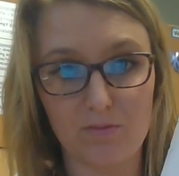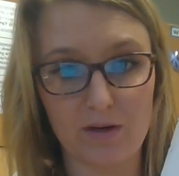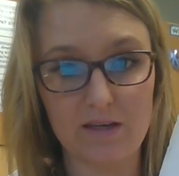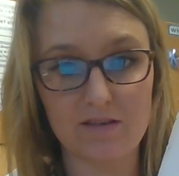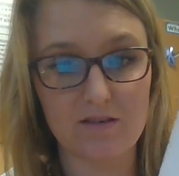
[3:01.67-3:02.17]

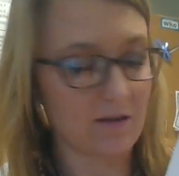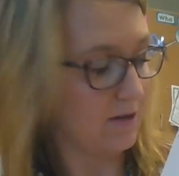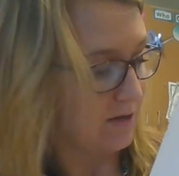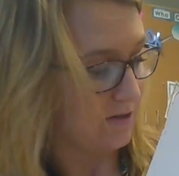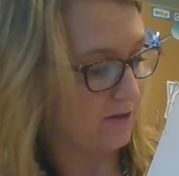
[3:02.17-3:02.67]
place.
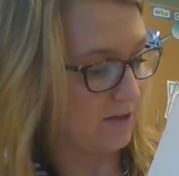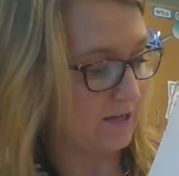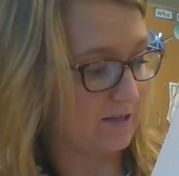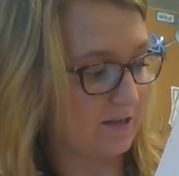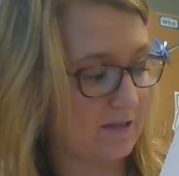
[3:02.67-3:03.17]
So
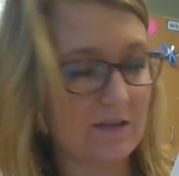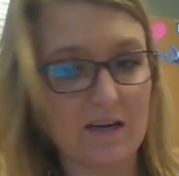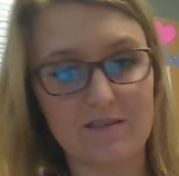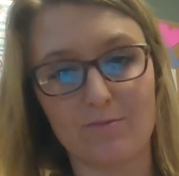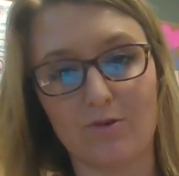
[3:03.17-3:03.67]
this as a
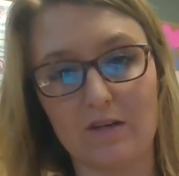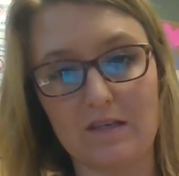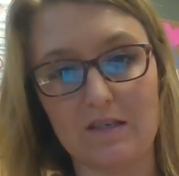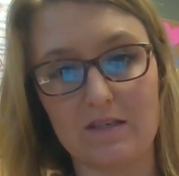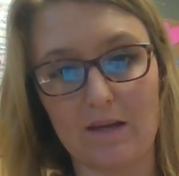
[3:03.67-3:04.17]
decimal
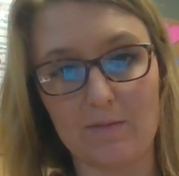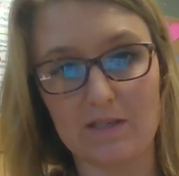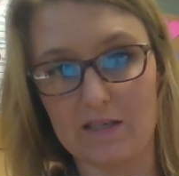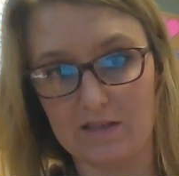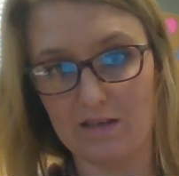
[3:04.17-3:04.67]
is the same
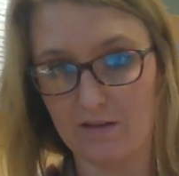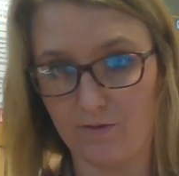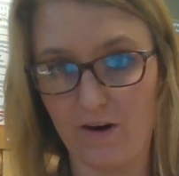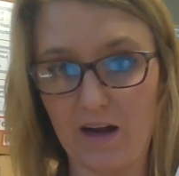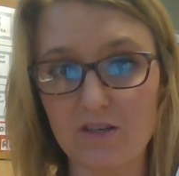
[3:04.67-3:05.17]
as this as a
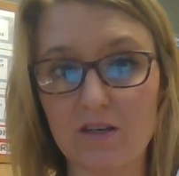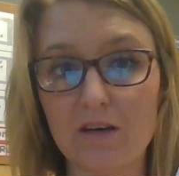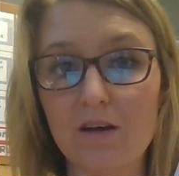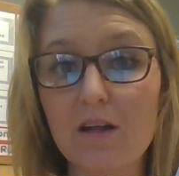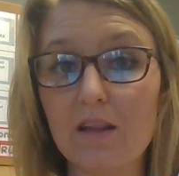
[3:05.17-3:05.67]

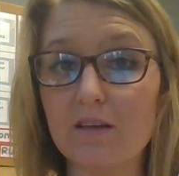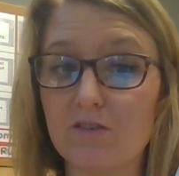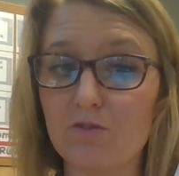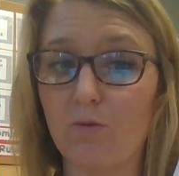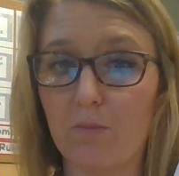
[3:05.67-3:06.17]
fraction. Let's
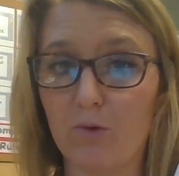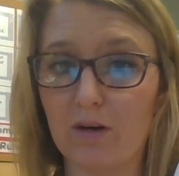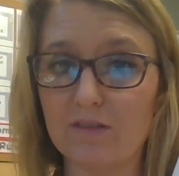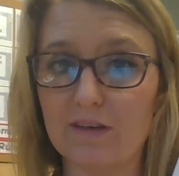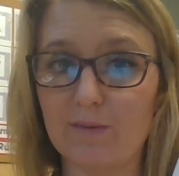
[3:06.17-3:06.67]
do one
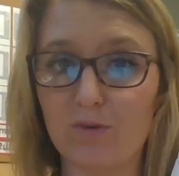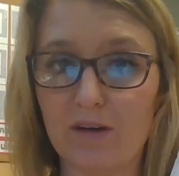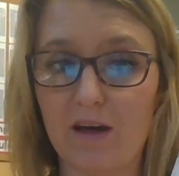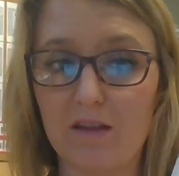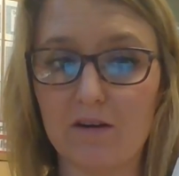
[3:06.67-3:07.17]
more example
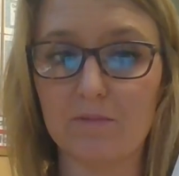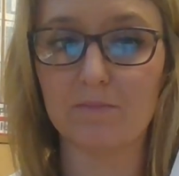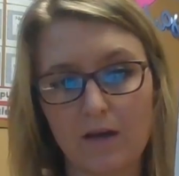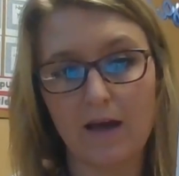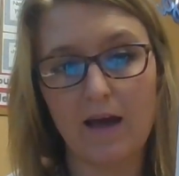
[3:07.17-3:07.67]
together.
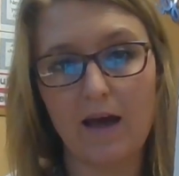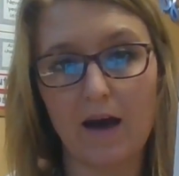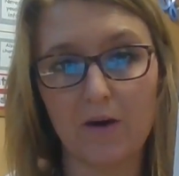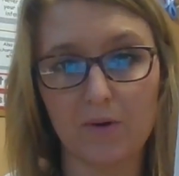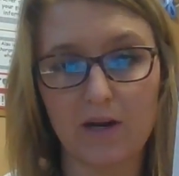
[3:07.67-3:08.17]

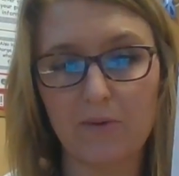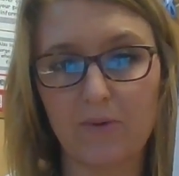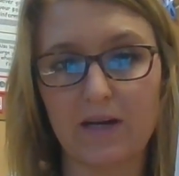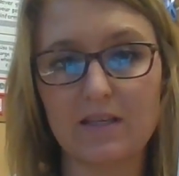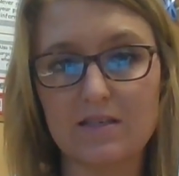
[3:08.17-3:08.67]
How would I
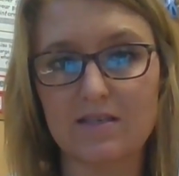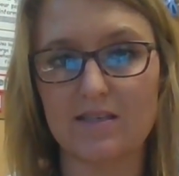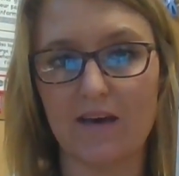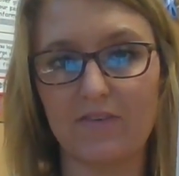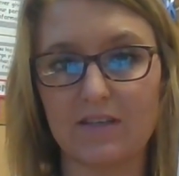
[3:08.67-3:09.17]
write
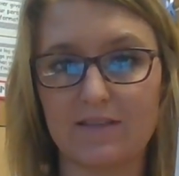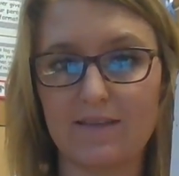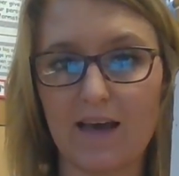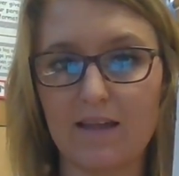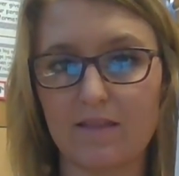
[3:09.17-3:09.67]

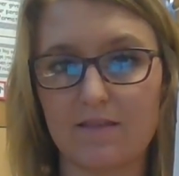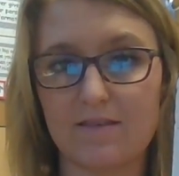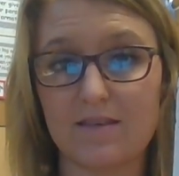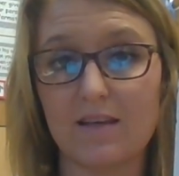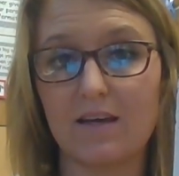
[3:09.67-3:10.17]

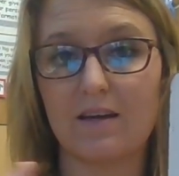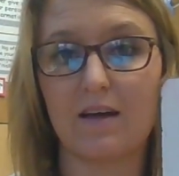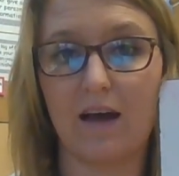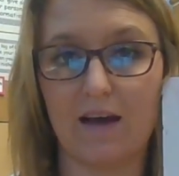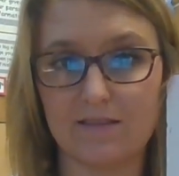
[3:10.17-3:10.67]
7/10
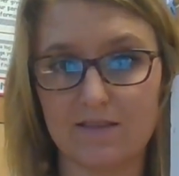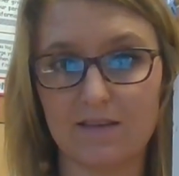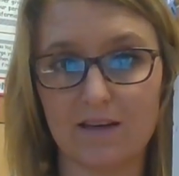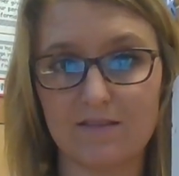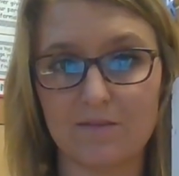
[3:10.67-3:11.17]
as a
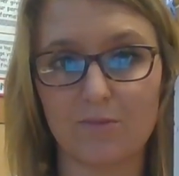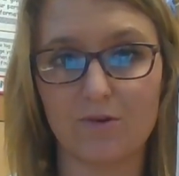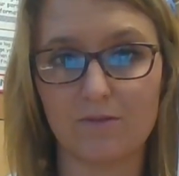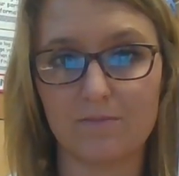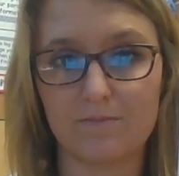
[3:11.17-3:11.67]
decimal?